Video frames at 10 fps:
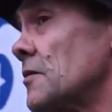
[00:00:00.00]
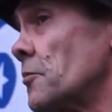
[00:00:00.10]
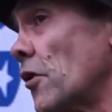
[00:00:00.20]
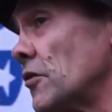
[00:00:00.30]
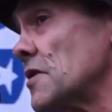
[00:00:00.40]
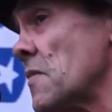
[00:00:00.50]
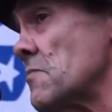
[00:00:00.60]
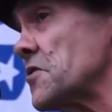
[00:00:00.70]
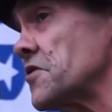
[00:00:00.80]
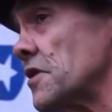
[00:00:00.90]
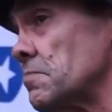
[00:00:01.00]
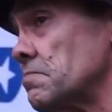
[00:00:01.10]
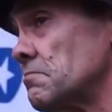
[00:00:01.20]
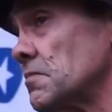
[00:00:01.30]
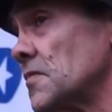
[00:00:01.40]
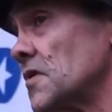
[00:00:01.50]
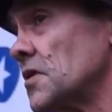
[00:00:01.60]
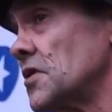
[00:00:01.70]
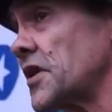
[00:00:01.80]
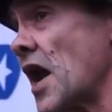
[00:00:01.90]
Pull your membership.
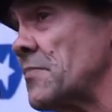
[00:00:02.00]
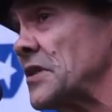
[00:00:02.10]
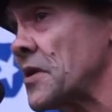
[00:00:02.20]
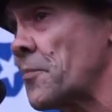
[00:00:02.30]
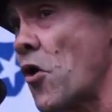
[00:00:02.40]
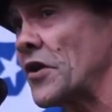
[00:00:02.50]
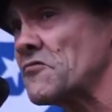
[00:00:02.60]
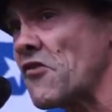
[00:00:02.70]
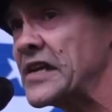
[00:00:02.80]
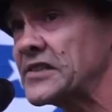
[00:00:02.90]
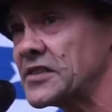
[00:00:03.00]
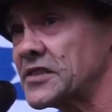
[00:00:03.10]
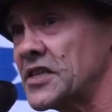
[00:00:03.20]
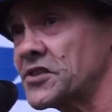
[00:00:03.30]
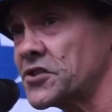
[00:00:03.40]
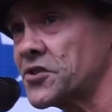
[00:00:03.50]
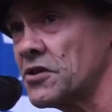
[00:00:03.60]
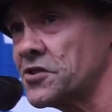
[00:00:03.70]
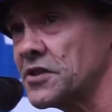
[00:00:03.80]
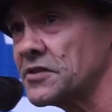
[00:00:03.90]
You can't be supporting racist
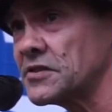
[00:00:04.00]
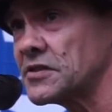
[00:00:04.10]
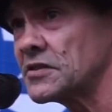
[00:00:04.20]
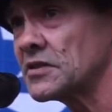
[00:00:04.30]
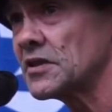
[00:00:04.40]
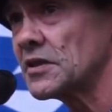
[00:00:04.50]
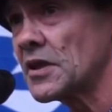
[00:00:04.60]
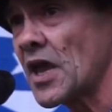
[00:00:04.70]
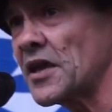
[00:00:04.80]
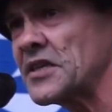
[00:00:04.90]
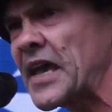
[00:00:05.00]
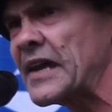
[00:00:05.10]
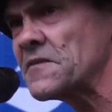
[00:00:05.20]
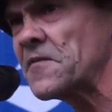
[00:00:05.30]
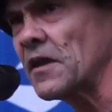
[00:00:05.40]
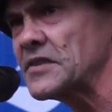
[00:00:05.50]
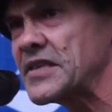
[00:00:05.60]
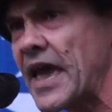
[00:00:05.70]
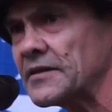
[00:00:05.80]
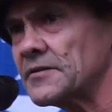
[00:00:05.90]
institutions. And this AFL is
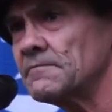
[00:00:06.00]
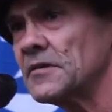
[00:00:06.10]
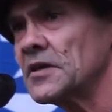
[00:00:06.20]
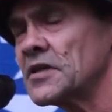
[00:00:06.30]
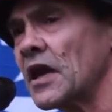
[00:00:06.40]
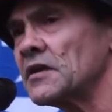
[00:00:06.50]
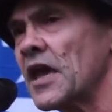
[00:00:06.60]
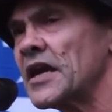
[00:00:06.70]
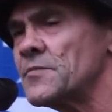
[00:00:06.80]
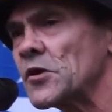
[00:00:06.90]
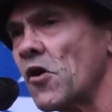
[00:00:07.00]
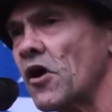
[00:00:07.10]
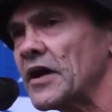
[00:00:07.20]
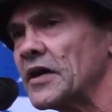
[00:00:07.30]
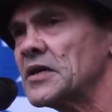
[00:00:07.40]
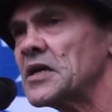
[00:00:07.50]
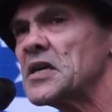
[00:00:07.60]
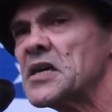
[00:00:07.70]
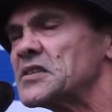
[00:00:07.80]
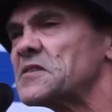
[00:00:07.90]
that. Now, Eddie Maguire
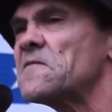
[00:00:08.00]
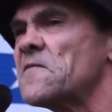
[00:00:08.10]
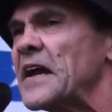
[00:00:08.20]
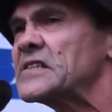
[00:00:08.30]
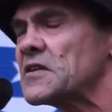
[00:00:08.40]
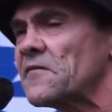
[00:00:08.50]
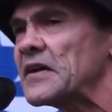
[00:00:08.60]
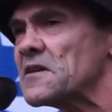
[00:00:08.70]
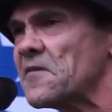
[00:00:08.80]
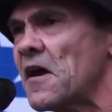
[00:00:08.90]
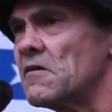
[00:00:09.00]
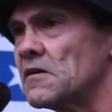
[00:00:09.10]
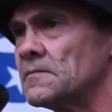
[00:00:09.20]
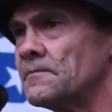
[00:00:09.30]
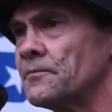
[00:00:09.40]
is the face of AFL.